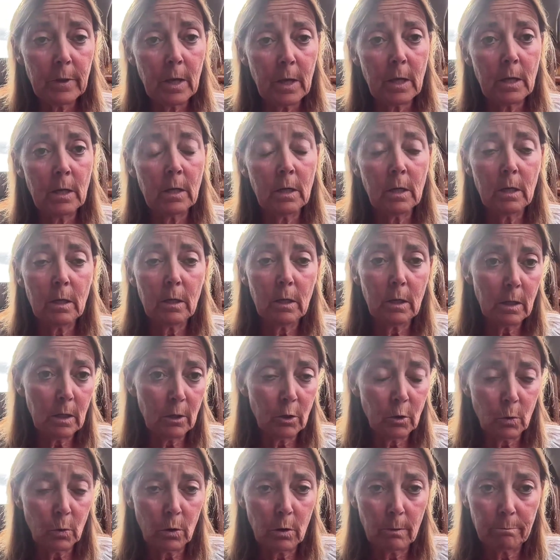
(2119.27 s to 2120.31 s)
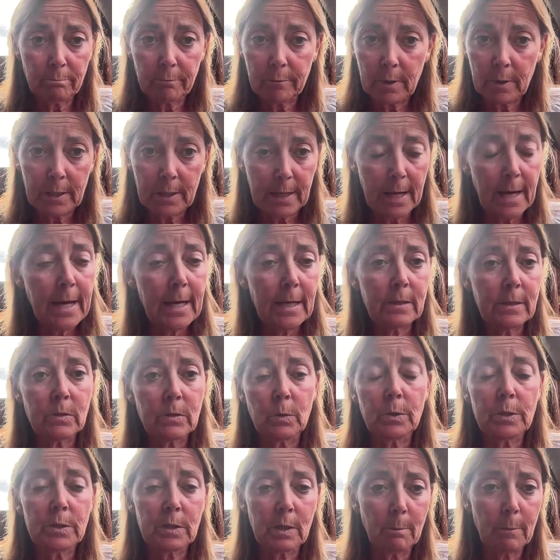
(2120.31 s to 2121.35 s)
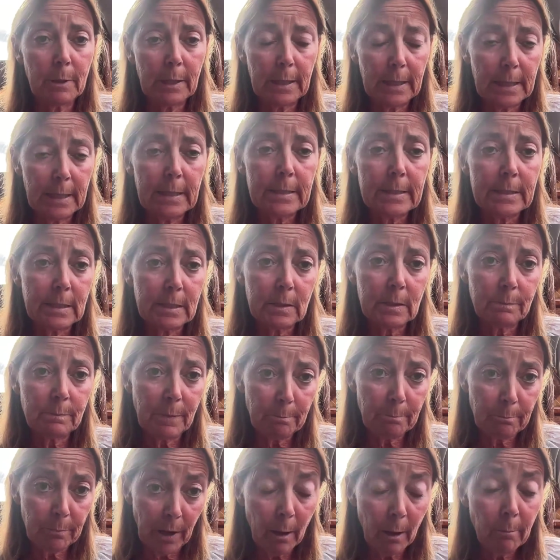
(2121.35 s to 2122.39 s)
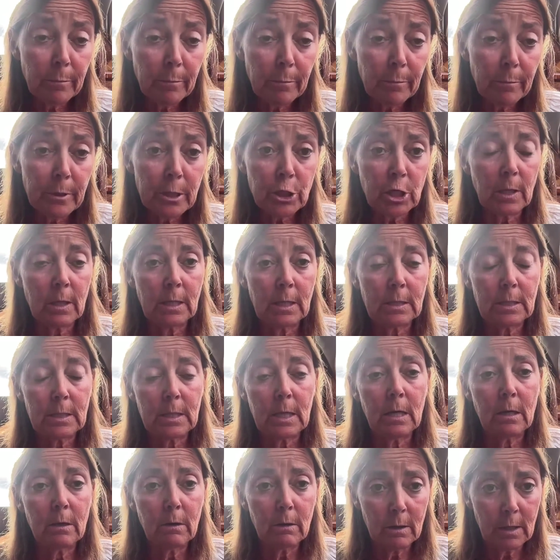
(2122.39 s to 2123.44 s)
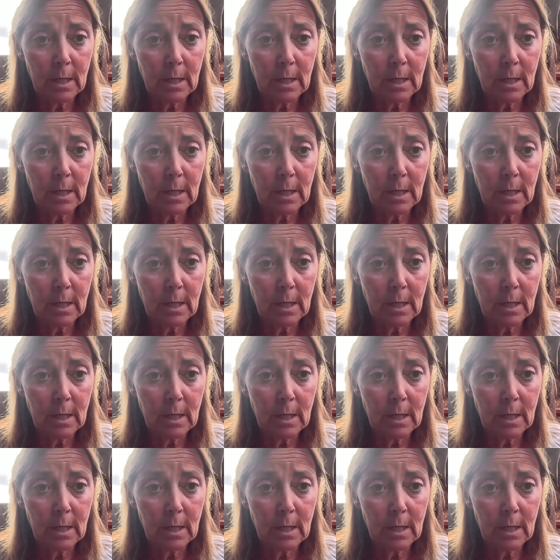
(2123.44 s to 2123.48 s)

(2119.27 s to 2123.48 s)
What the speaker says: then in your clients or somebody else is publishing things there,